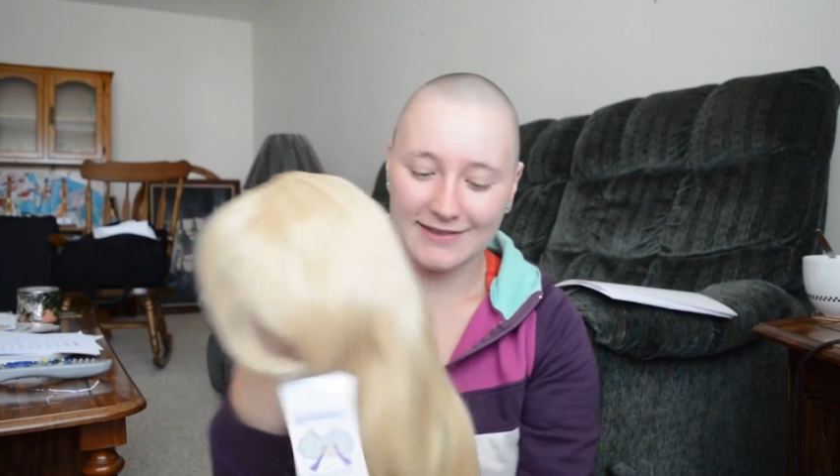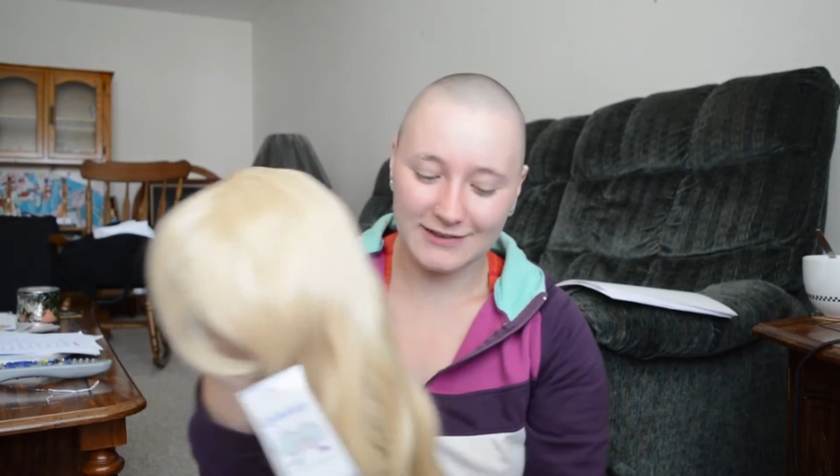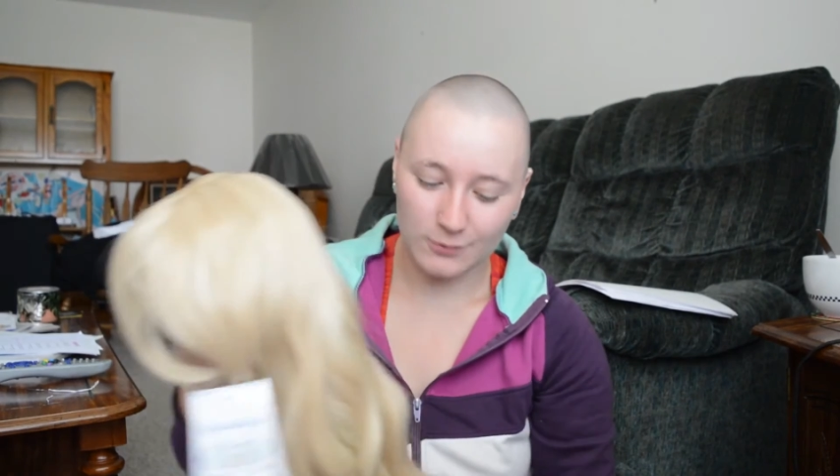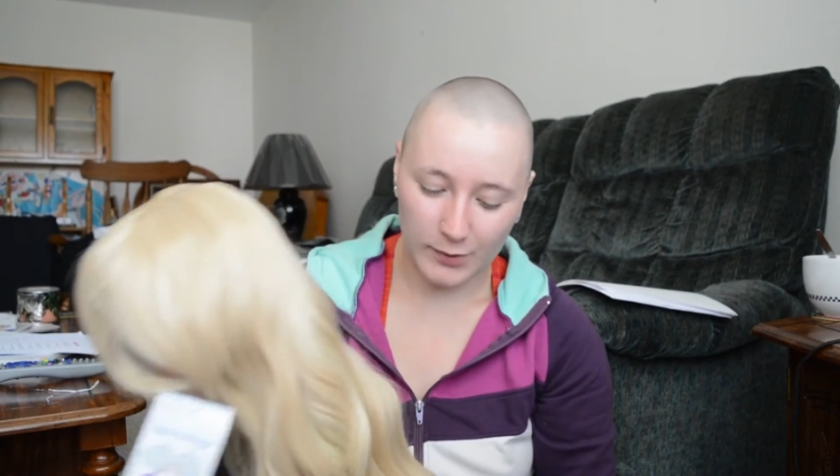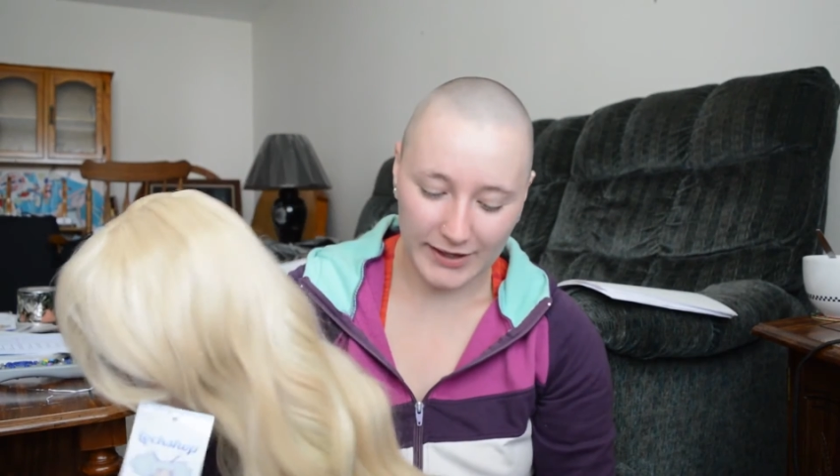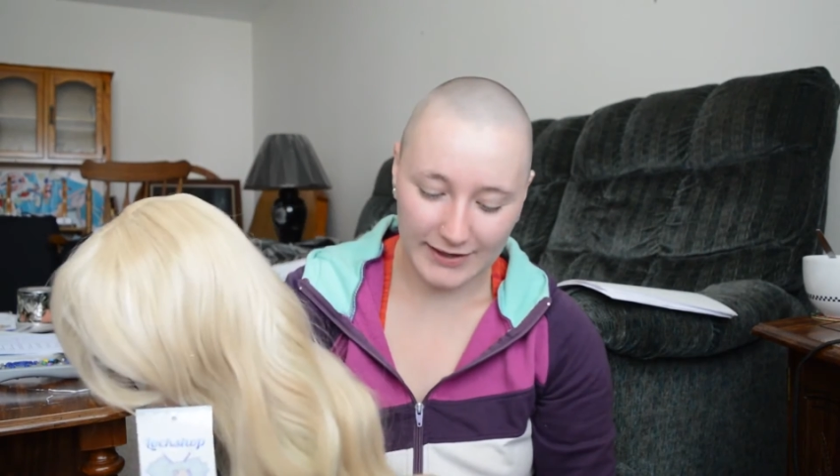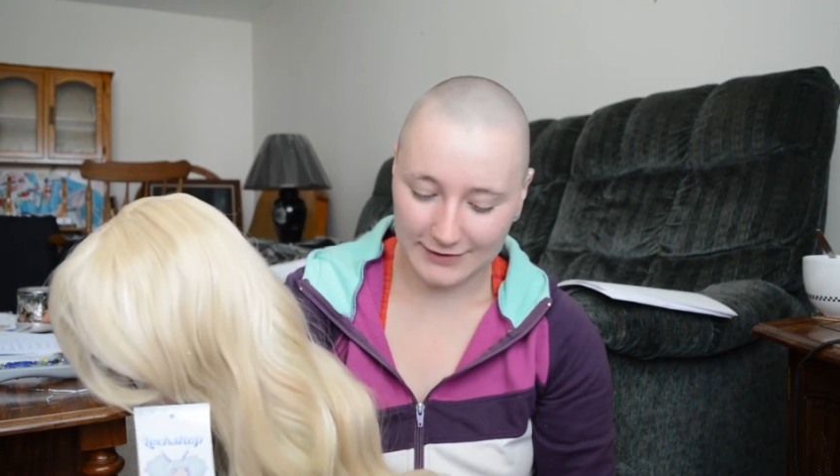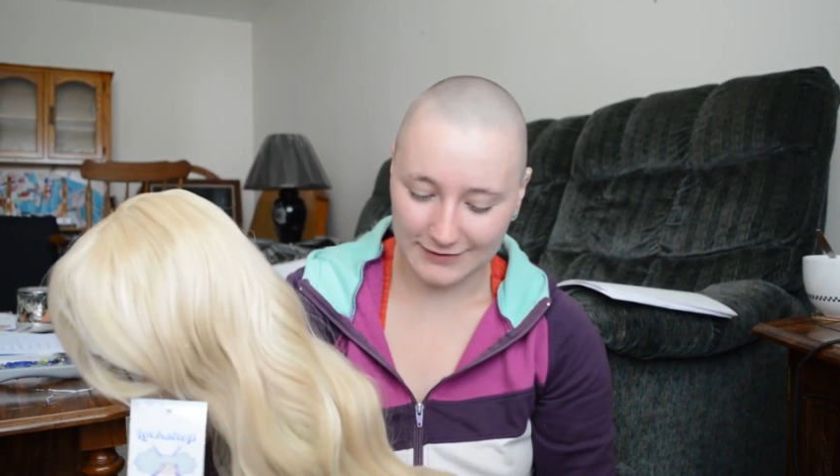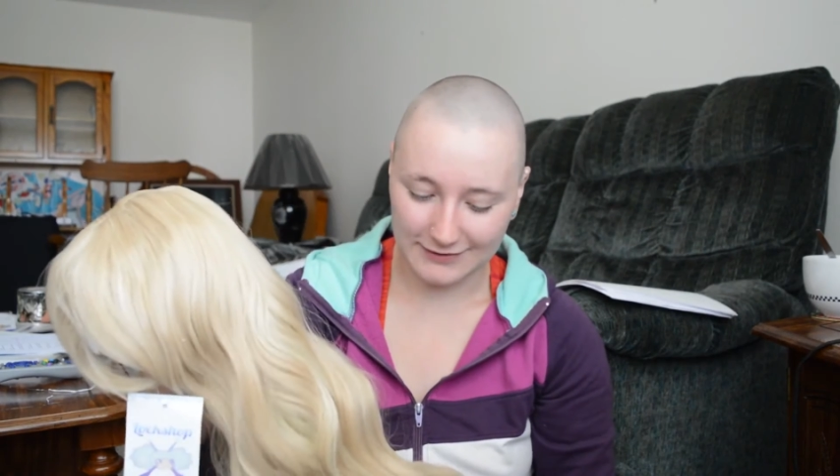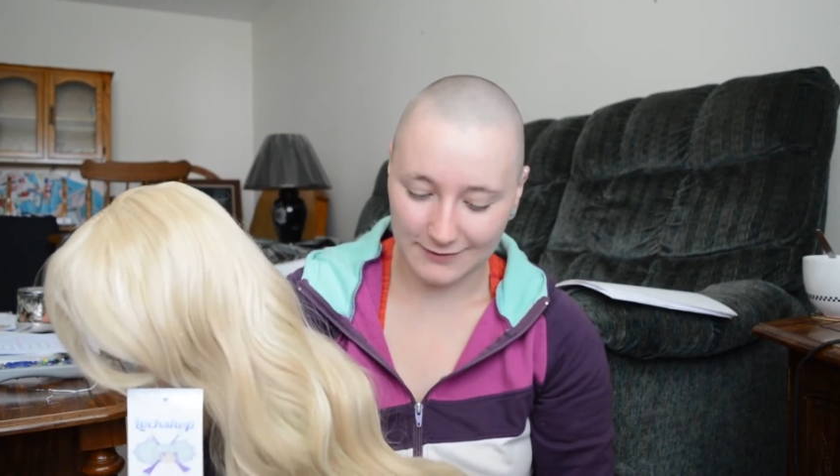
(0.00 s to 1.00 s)
This wig
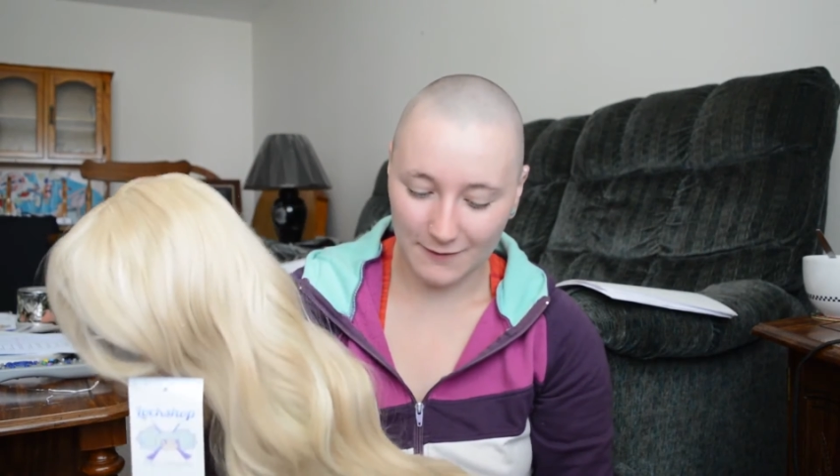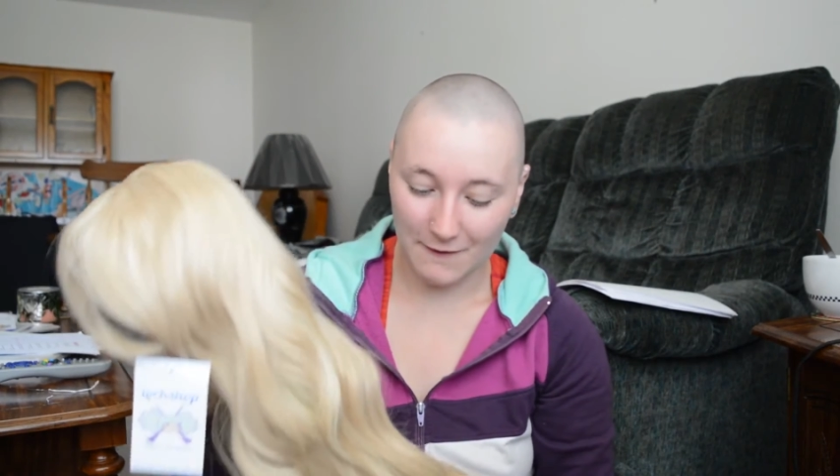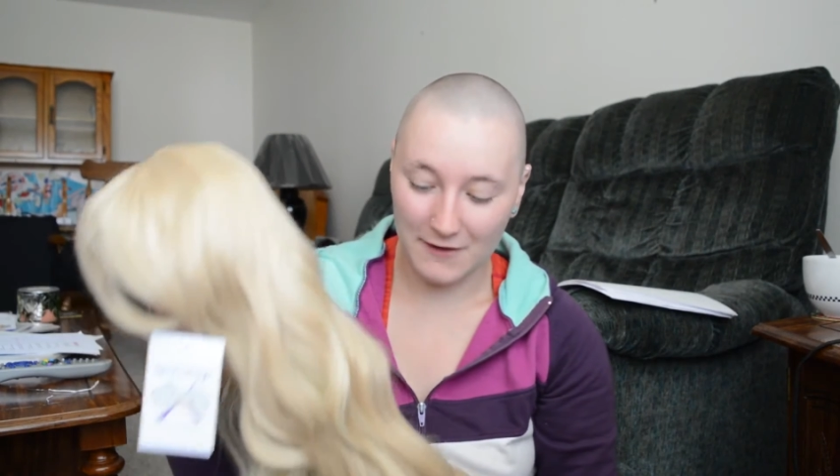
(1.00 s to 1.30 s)
is